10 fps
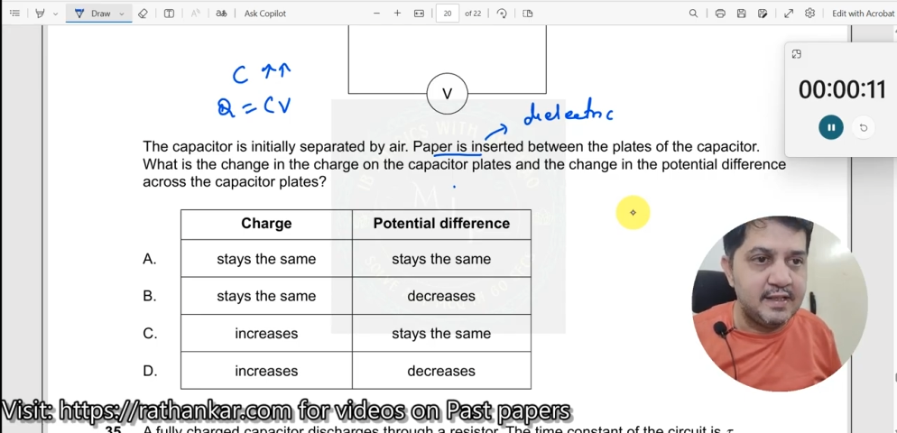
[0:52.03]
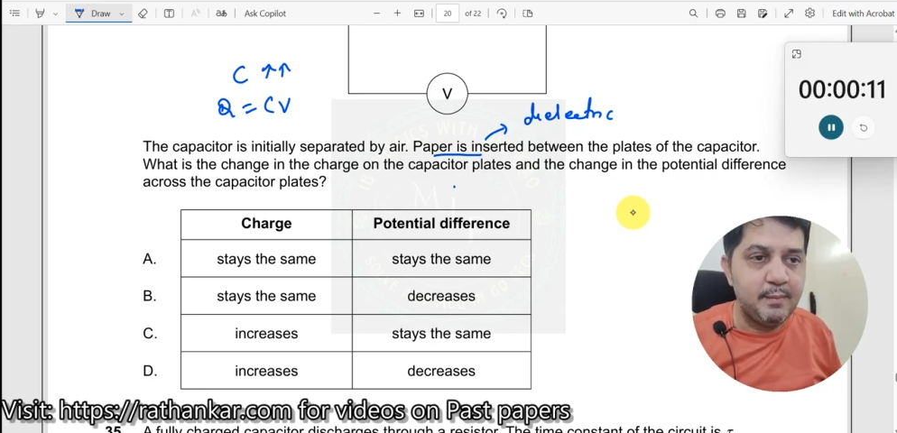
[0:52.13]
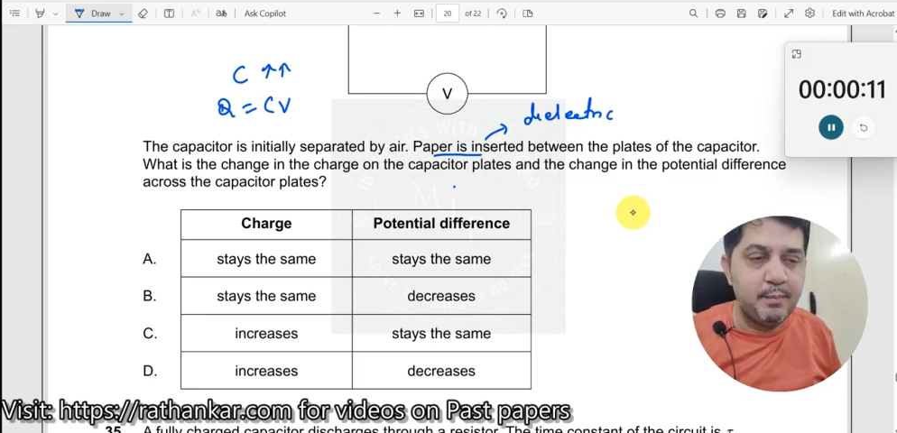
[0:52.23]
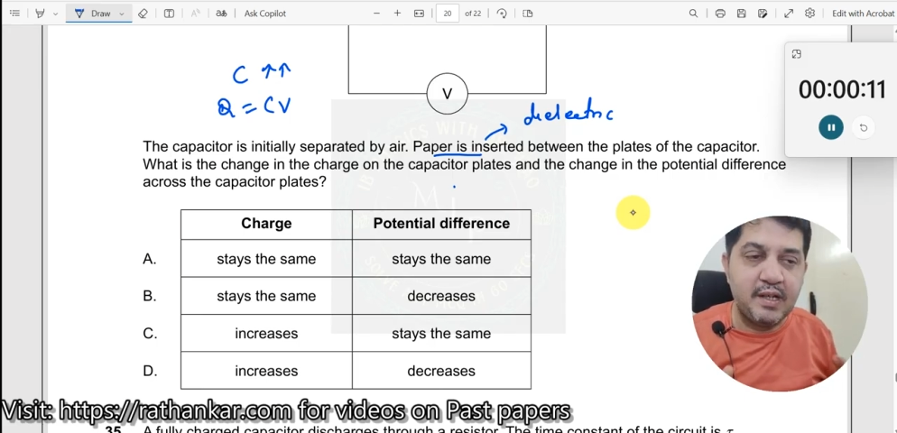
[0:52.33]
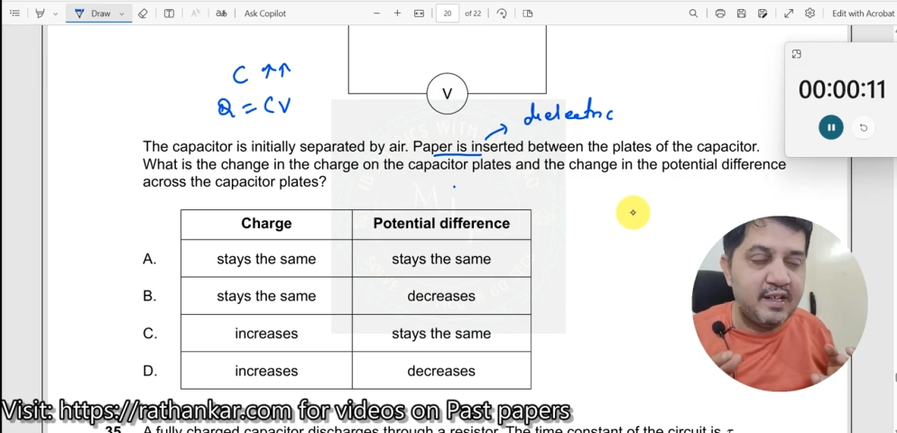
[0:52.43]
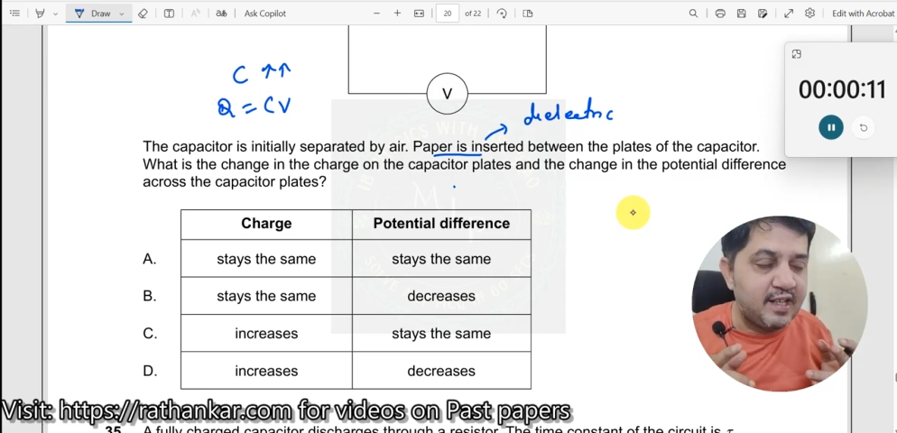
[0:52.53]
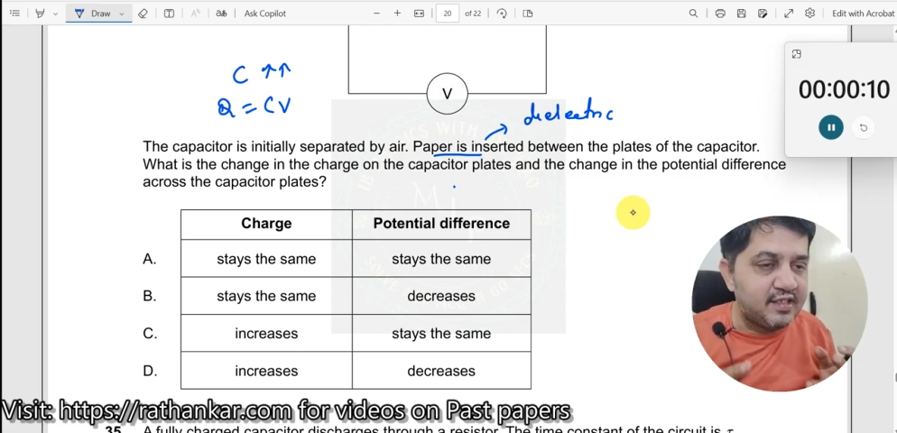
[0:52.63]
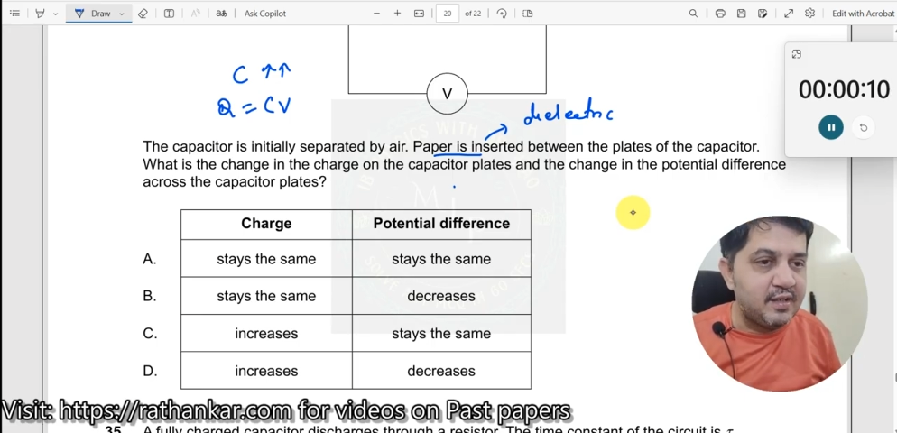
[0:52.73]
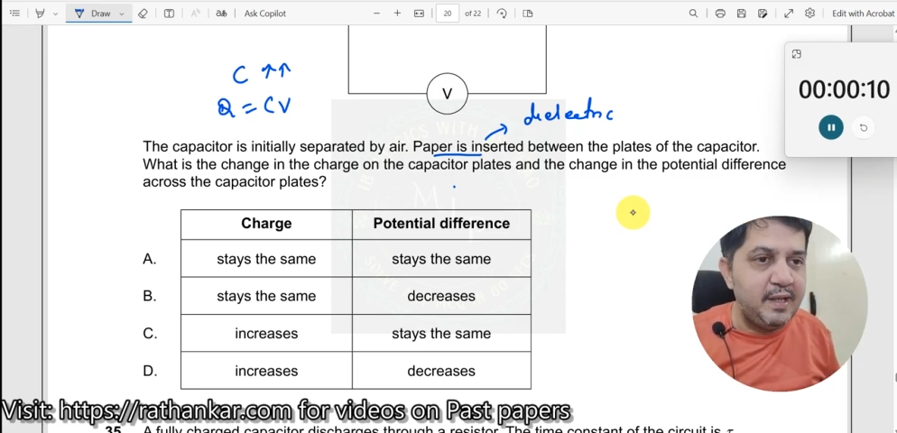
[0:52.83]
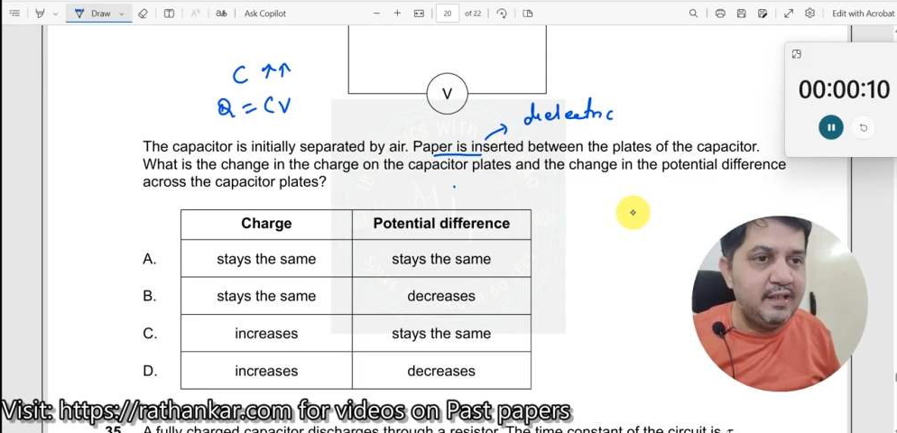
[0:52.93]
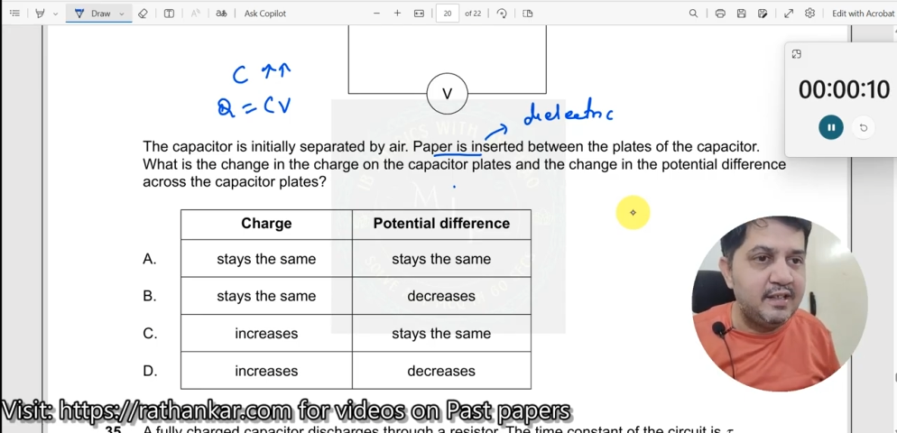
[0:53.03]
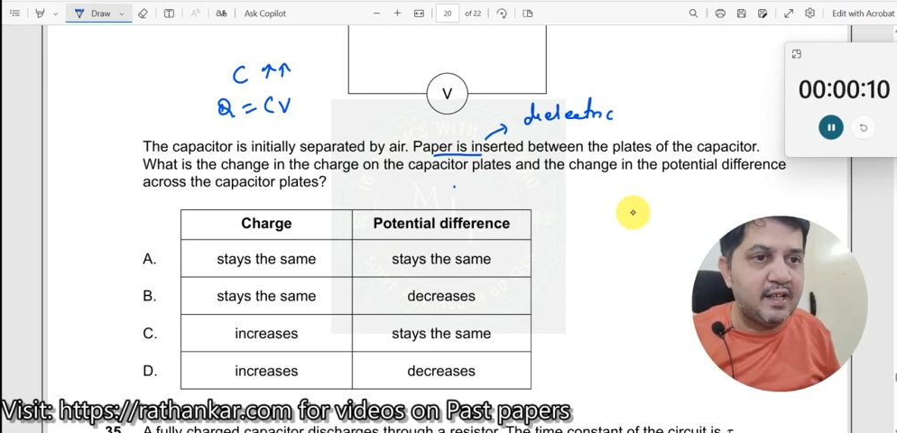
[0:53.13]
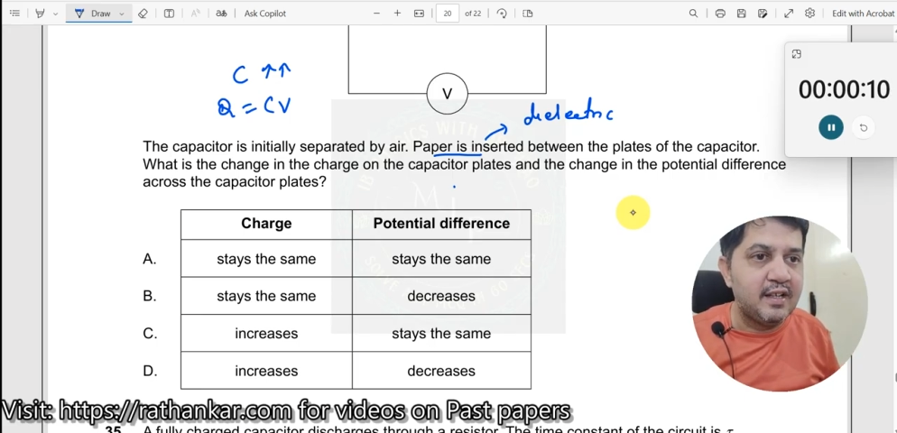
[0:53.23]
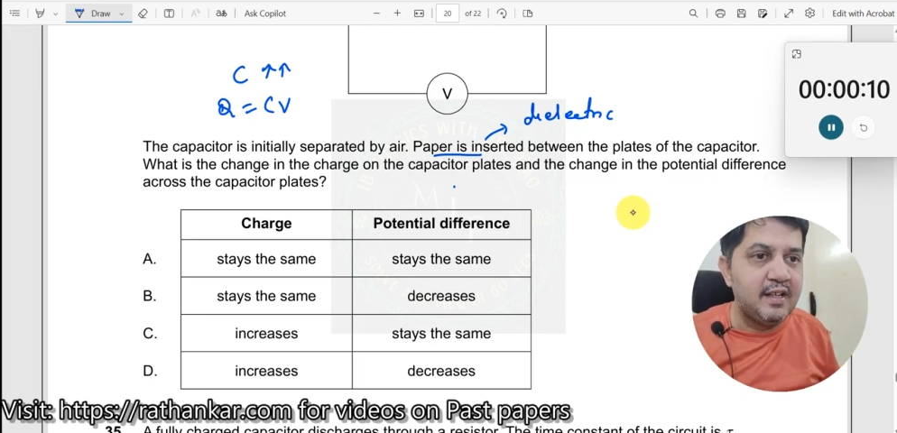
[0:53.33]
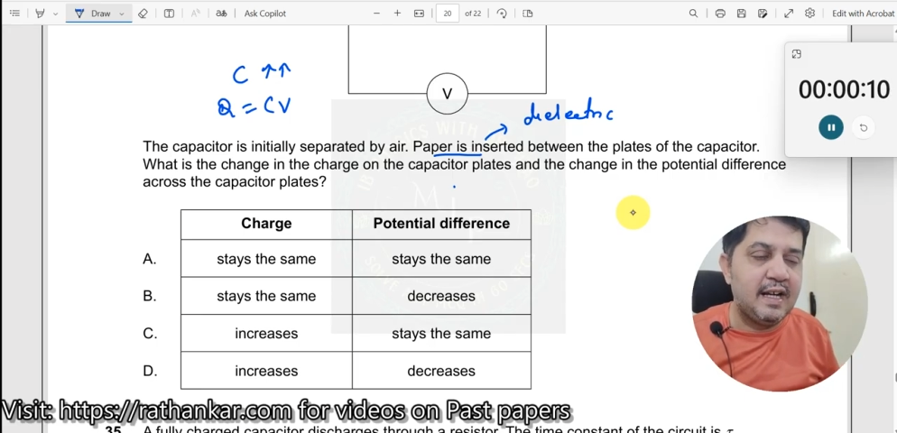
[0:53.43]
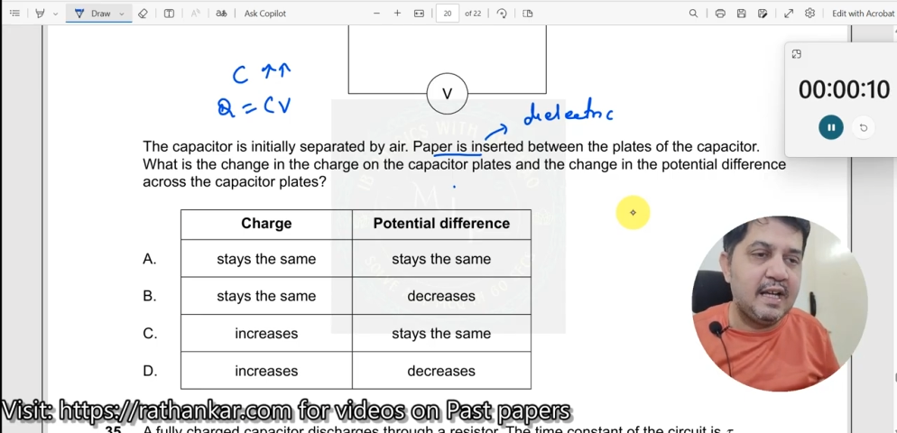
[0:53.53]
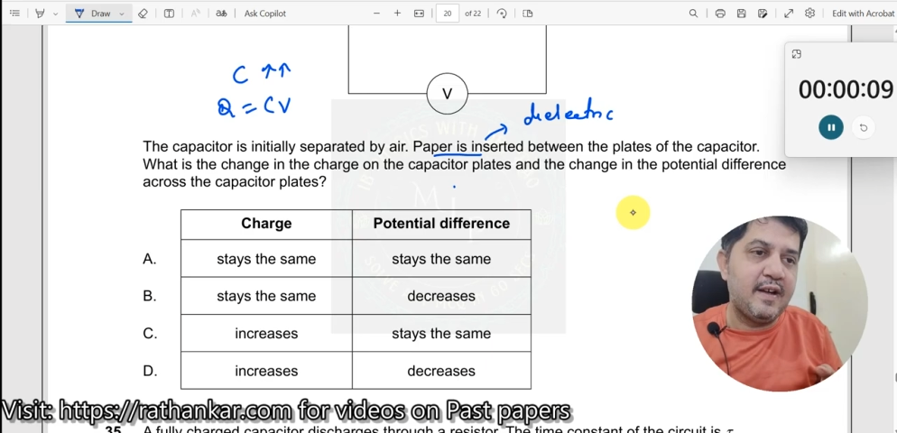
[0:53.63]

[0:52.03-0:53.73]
But it doesn't mean that I have